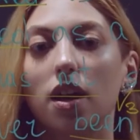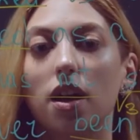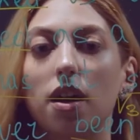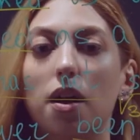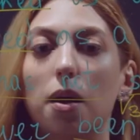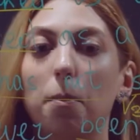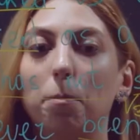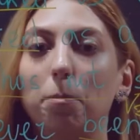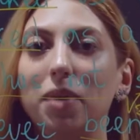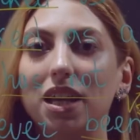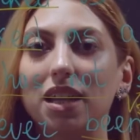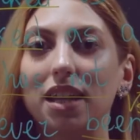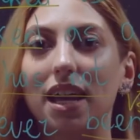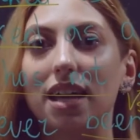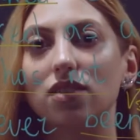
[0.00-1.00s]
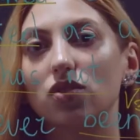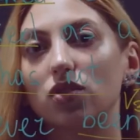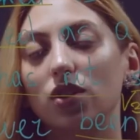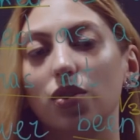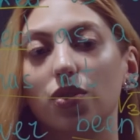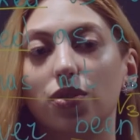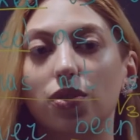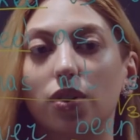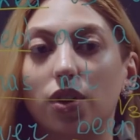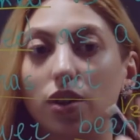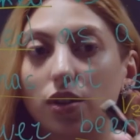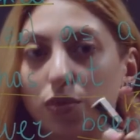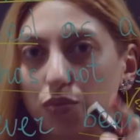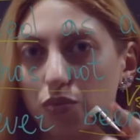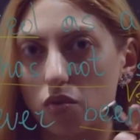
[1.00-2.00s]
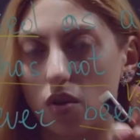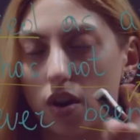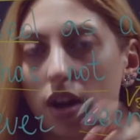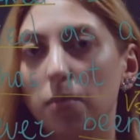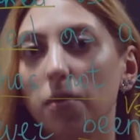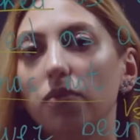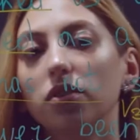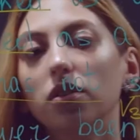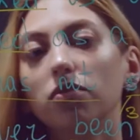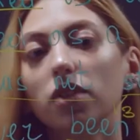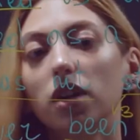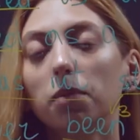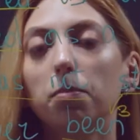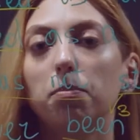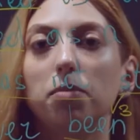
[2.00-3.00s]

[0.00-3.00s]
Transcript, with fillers: Been is the third form of the verb.